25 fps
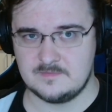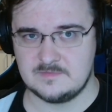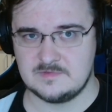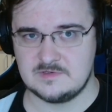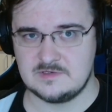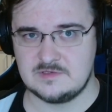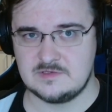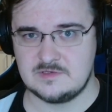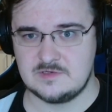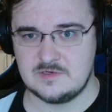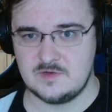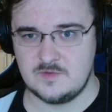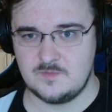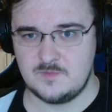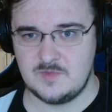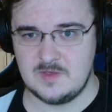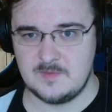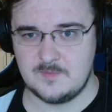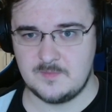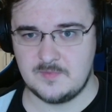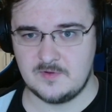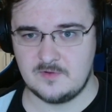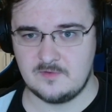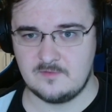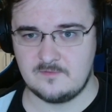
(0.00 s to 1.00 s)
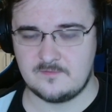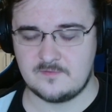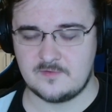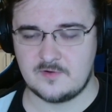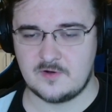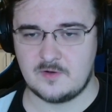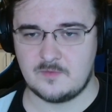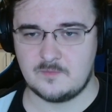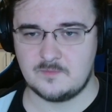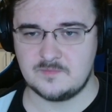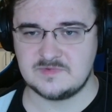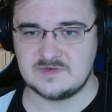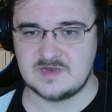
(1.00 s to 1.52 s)
2 people
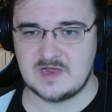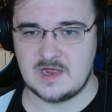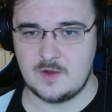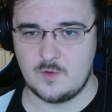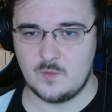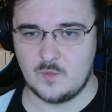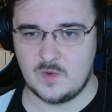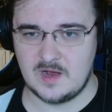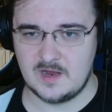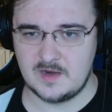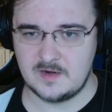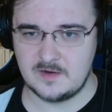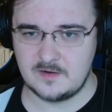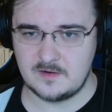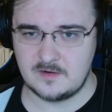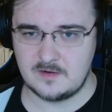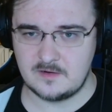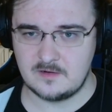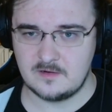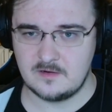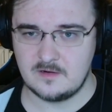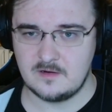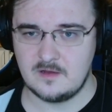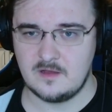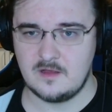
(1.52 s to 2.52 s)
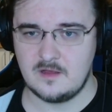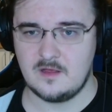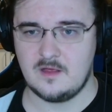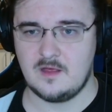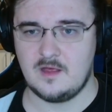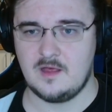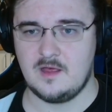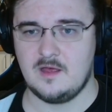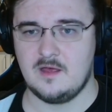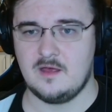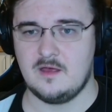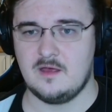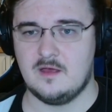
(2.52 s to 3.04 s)
from Taiwan,
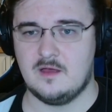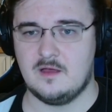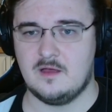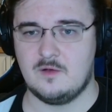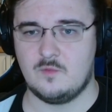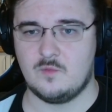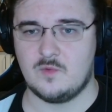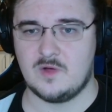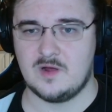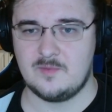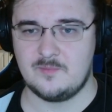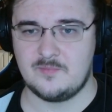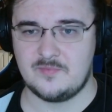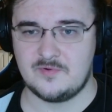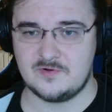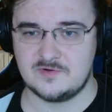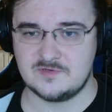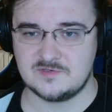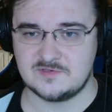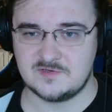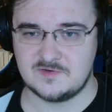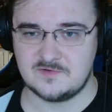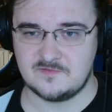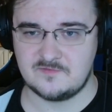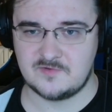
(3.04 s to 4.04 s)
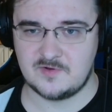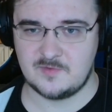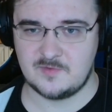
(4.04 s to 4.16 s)
1 person from